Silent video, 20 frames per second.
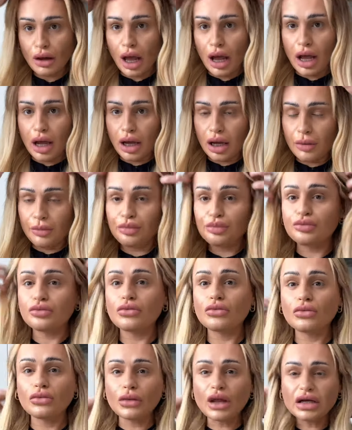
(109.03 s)
Um,
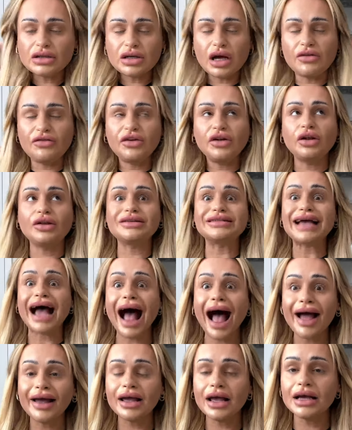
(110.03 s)
so I feel
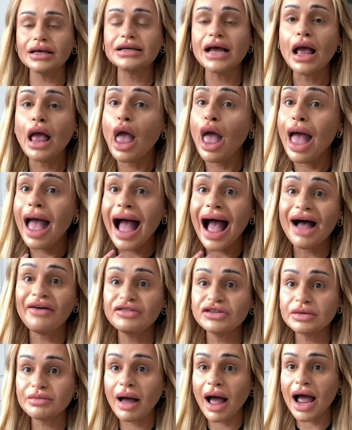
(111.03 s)
tired.
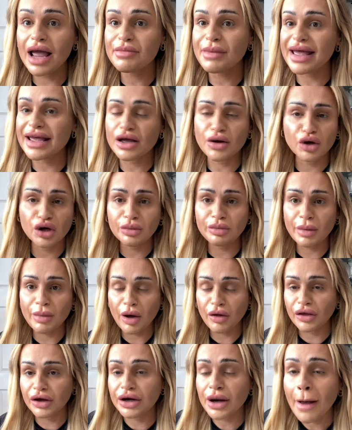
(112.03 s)
Haven't done my eye makeup. Couldn't be
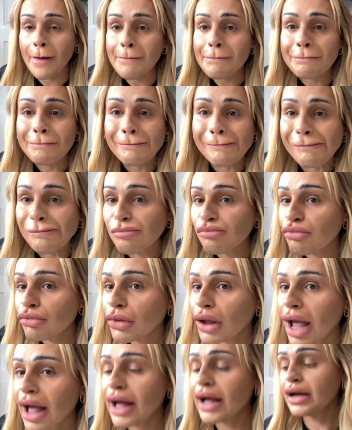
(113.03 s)
bothered.
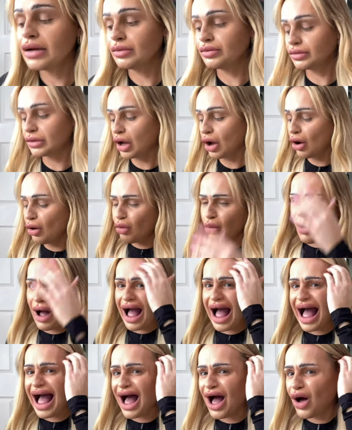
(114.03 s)
Um, oh,
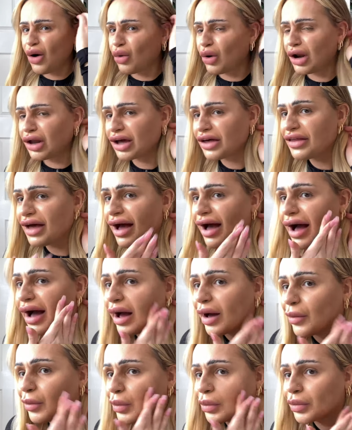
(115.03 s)
wow. Look at
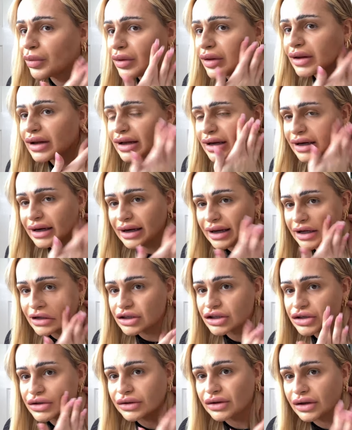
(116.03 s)
that. Like,
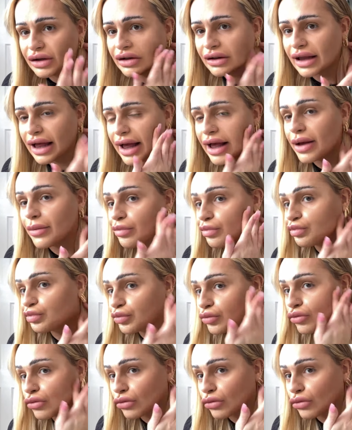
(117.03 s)
literal... Um,